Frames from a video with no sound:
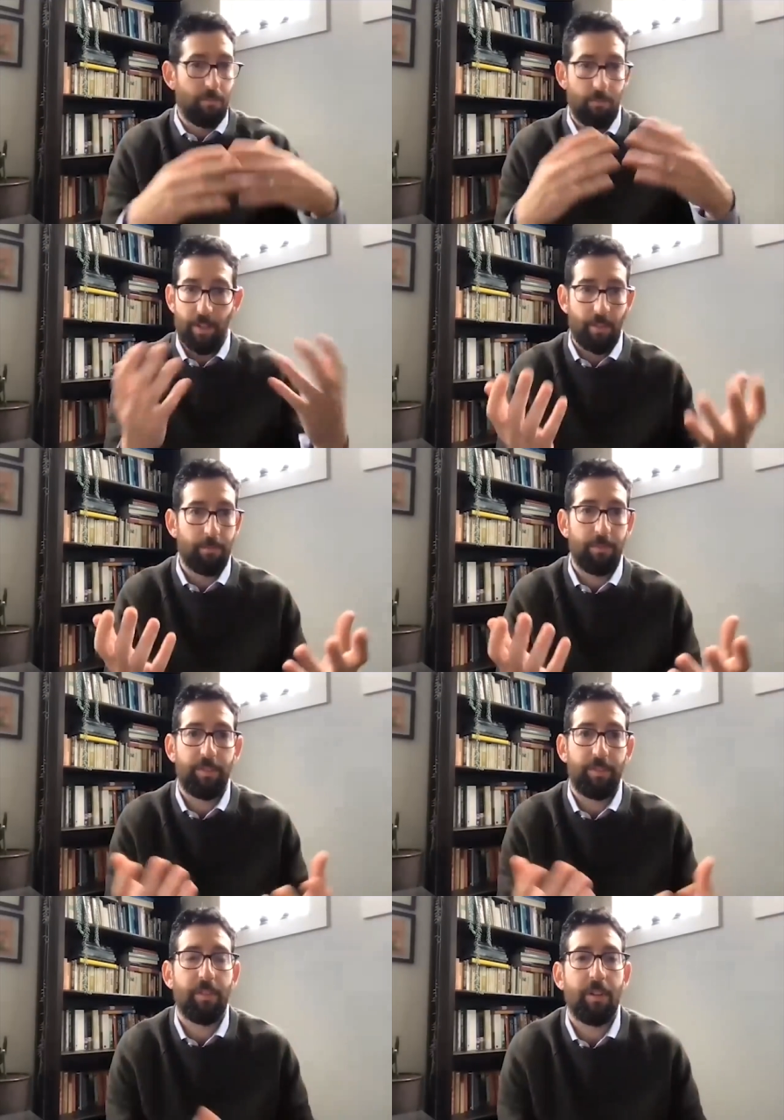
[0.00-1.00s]

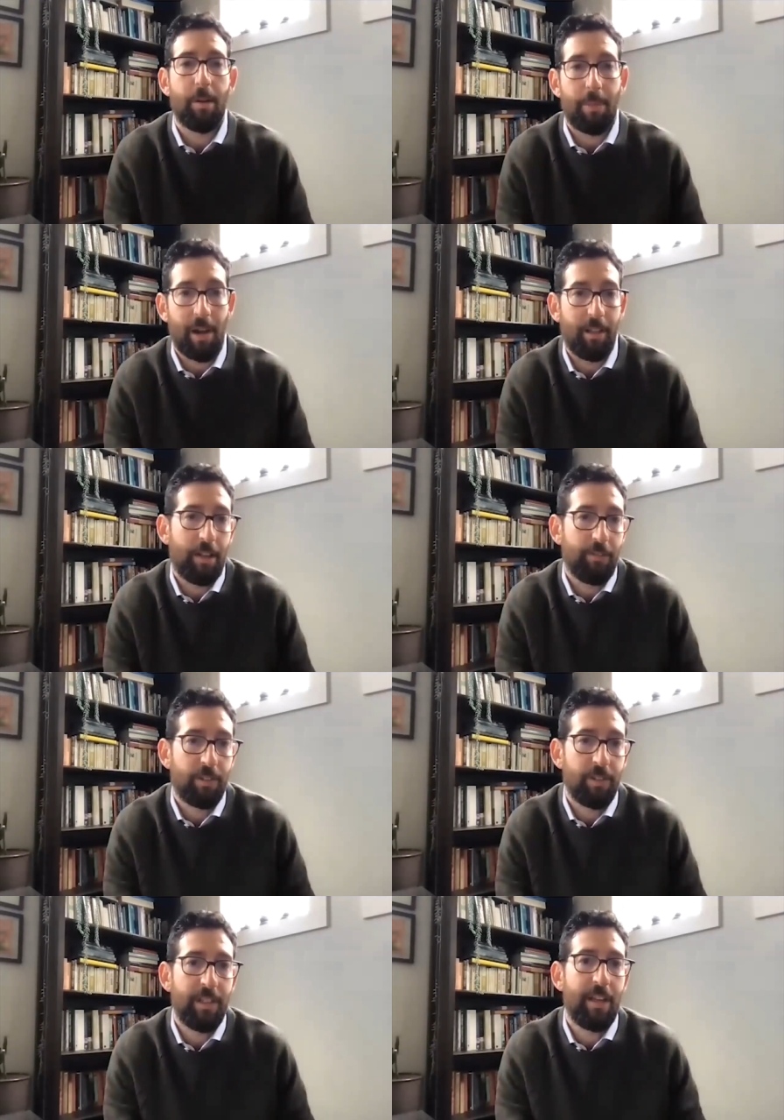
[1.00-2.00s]
rhythms uh,
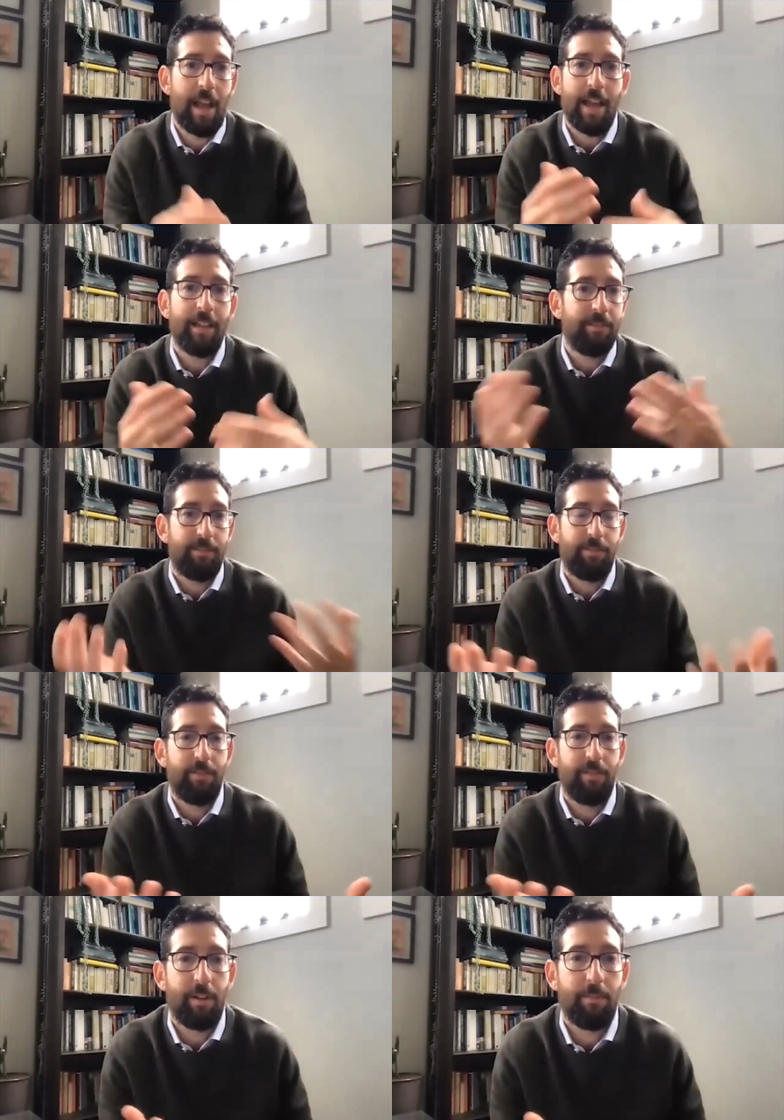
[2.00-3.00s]
biologically and
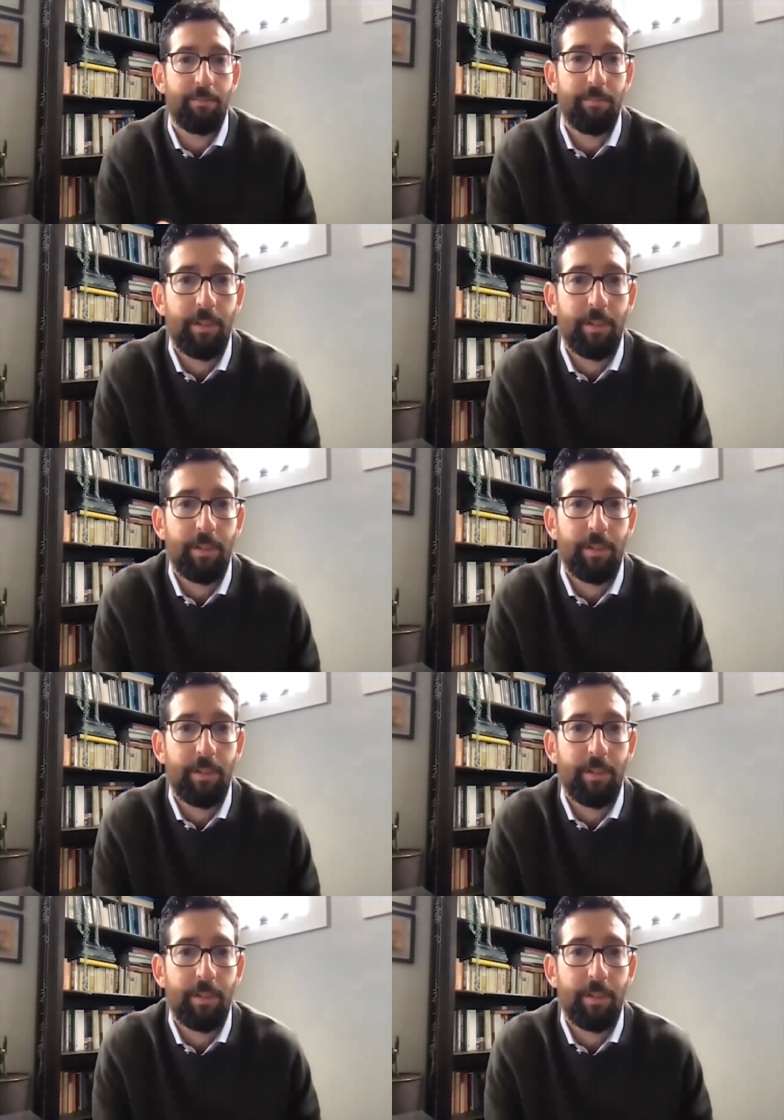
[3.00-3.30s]
um,